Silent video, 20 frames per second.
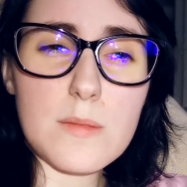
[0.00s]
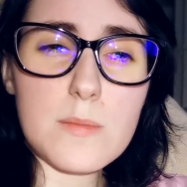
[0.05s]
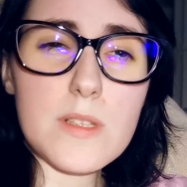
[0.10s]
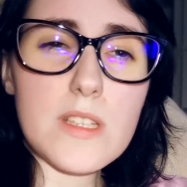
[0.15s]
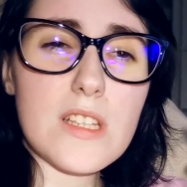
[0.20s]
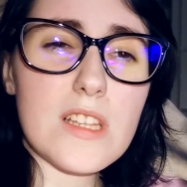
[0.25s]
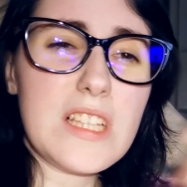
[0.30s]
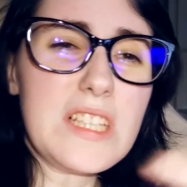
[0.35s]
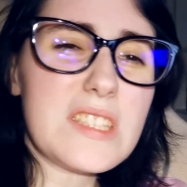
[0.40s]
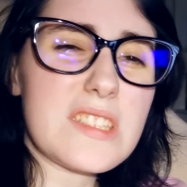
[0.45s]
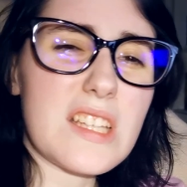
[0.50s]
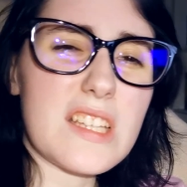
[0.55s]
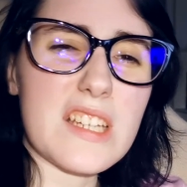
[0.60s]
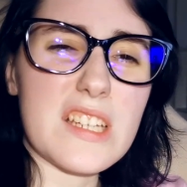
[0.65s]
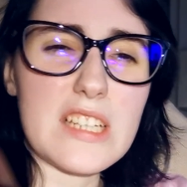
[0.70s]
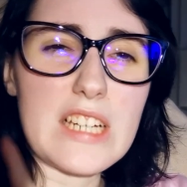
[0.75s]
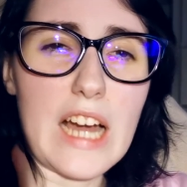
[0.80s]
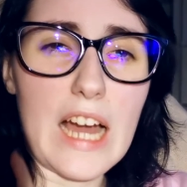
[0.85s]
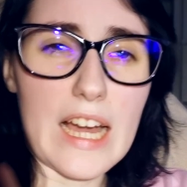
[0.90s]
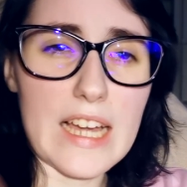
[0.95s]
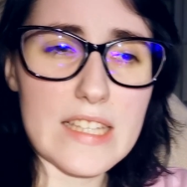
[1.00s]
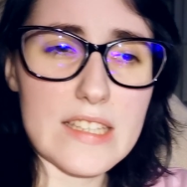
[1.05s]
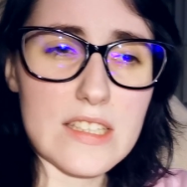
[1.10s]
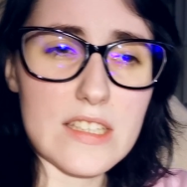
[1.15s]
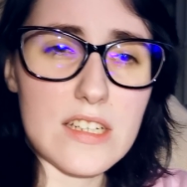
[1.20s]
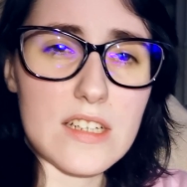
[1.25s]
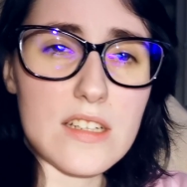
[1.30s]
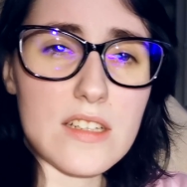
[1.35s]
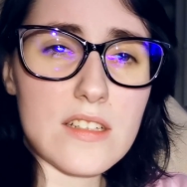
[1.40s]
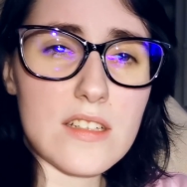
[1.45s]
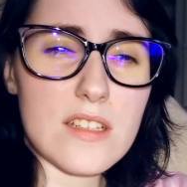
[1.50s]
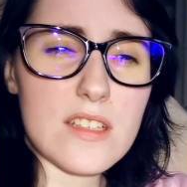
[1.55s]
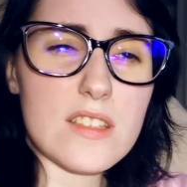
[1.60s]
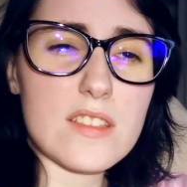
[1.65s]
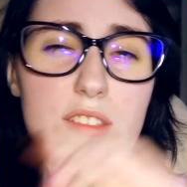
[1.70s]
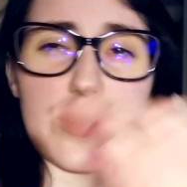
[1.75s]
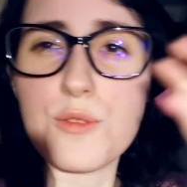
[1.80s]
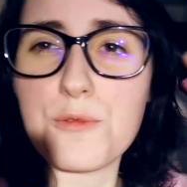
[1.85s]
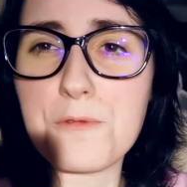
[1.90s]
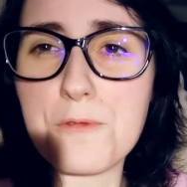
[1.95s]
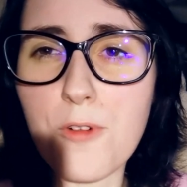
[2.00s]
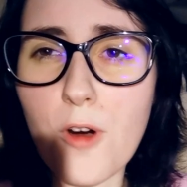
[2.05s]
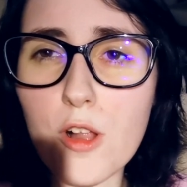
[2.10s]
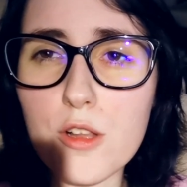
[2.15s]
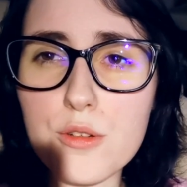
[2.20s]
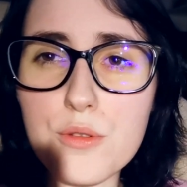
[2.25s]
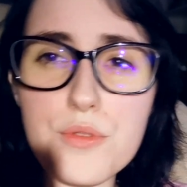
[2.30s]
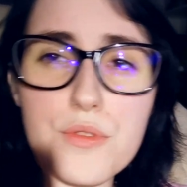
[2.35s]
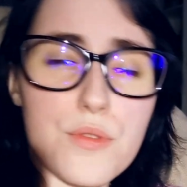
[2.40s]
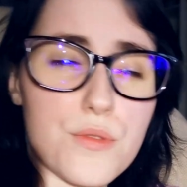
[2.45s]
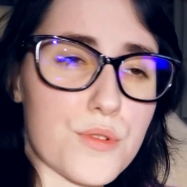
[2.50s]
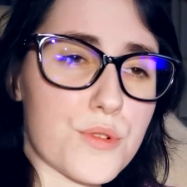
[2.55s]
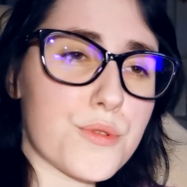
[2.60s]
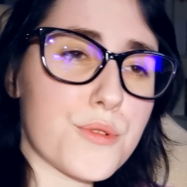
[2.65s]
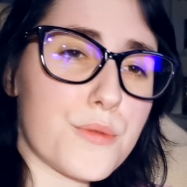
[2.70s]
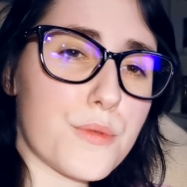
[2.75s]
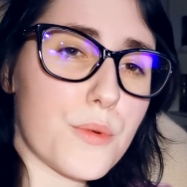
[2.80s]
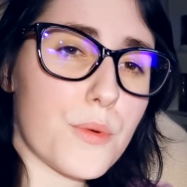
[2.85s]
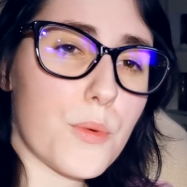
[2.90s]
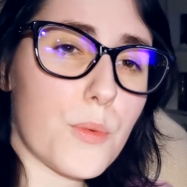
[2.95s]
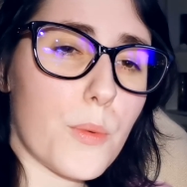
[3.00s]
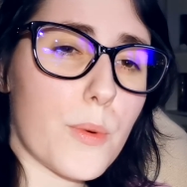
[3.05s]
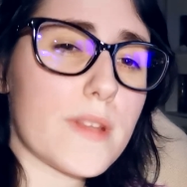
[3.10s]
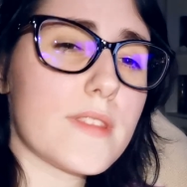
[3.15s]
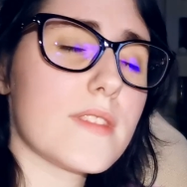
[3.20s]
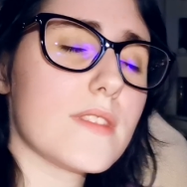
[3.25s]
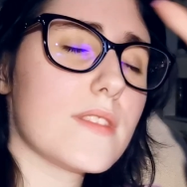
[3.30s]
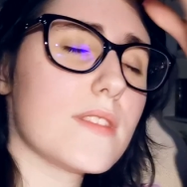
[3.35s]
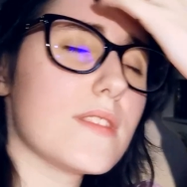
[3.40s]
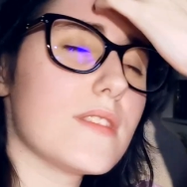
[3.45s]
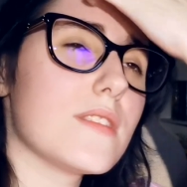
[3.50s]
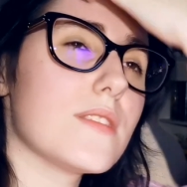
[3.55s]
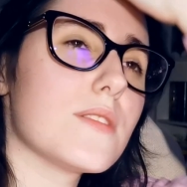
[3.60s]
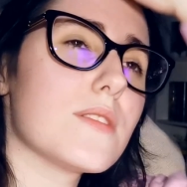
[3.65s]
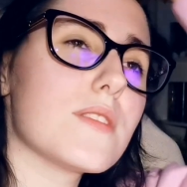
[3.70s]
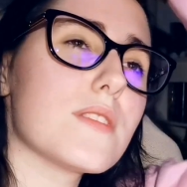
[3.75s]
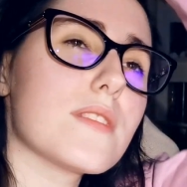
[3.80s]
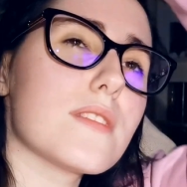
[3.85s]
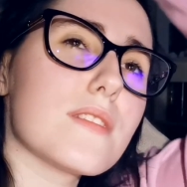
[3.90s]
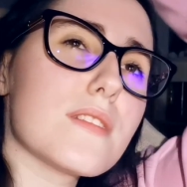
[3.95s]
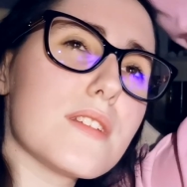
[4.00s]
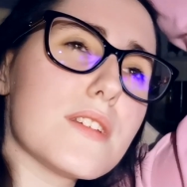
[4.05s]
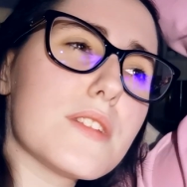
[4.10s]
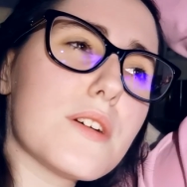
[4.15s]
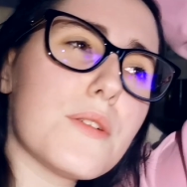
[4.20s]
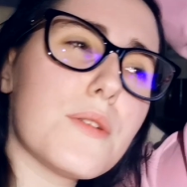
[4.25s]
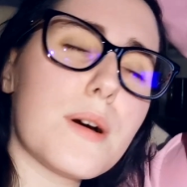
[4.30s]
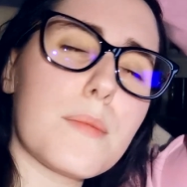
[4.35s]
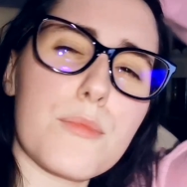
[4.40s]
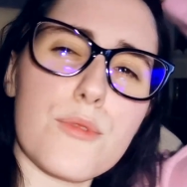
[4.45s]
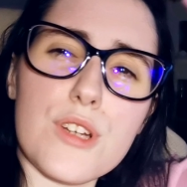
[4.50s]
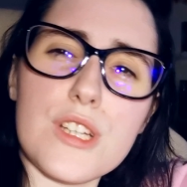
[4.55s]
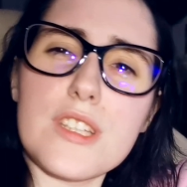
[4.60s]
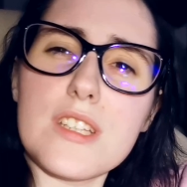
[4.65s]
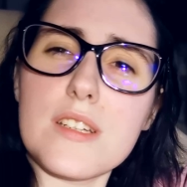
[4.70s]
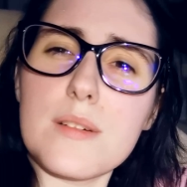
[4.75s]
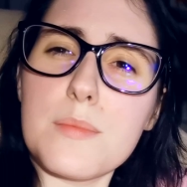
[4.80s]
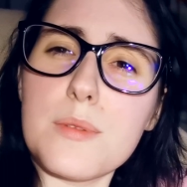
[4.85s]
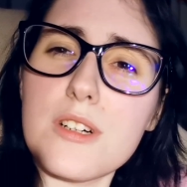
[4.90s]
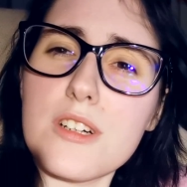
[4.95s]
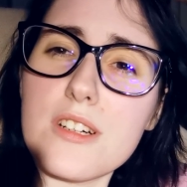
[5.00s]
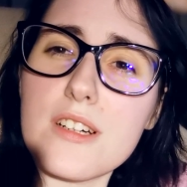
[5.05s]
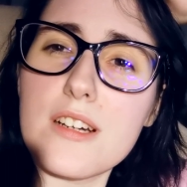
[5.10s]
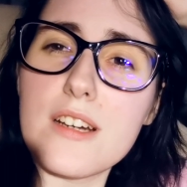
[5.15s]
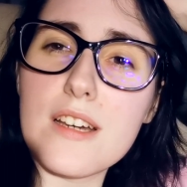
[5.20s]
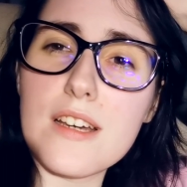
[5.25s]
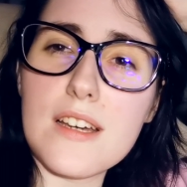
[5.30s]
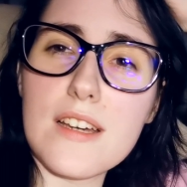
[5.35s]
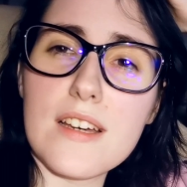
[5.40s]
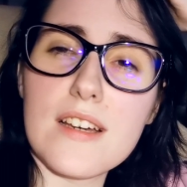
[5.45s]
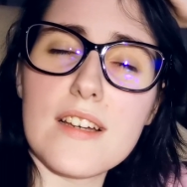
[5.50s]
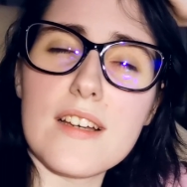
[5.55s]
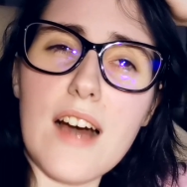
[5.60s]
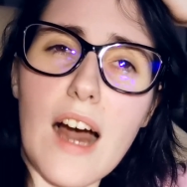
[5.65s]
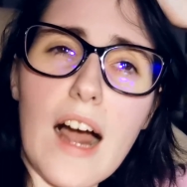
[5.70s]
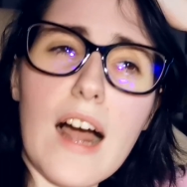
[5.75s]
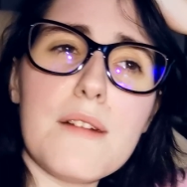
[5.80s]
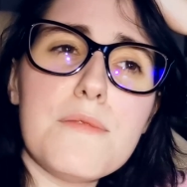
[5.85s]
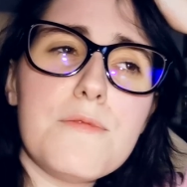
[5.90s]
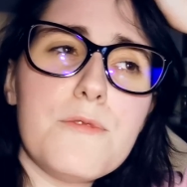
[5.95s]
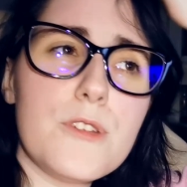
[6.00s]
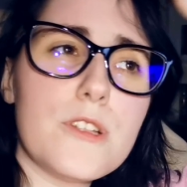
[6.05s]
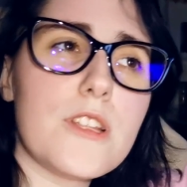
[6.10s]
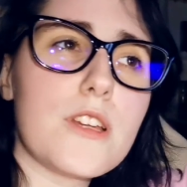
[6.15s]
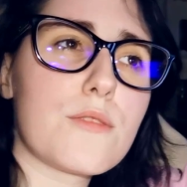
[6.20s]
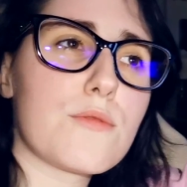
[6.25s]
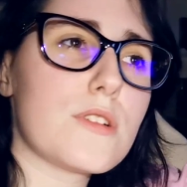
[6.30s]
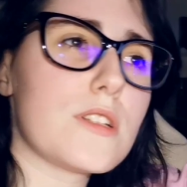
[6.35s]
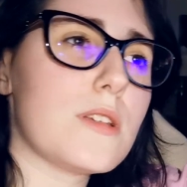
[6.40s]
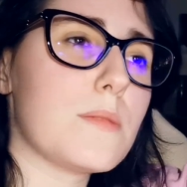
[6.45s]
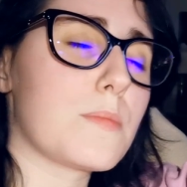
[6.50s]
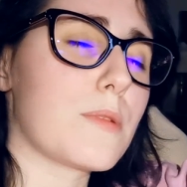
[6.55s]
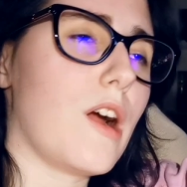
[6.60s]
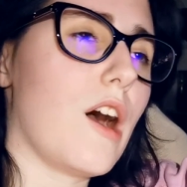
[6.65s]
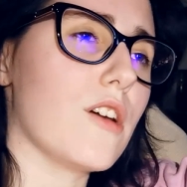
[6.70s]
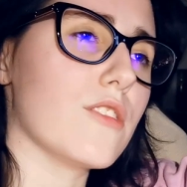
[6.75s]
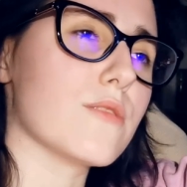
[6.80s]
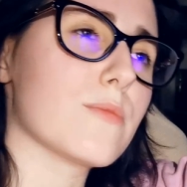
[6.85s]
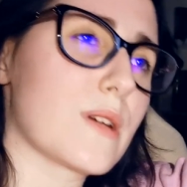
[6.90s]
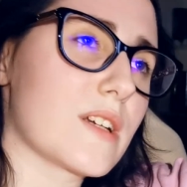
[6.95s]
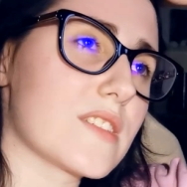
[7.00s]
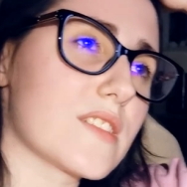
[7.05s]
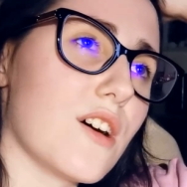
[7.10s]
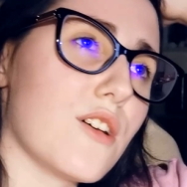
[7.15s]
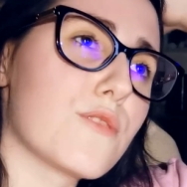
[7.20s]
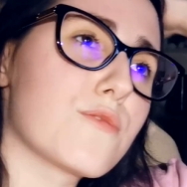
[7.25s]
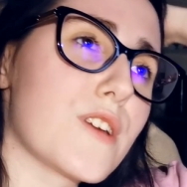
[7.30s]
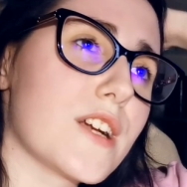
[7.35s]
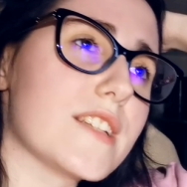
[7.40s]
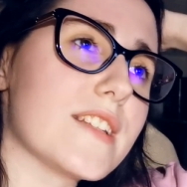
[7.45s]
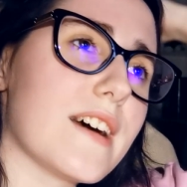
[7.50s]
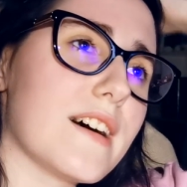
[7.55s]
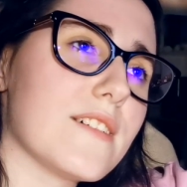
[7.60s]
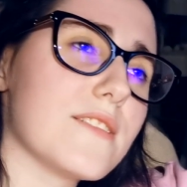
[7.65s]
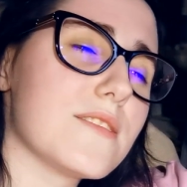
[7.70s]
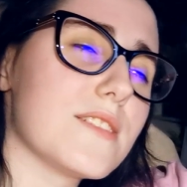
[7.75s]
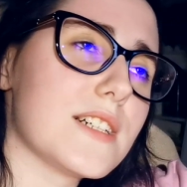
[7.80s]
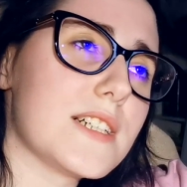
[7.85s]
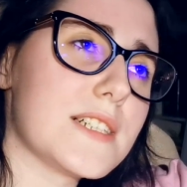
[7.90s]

But at least I can kinda still follow through when, I'm reading a book. I'm feeling really proud of myself right now.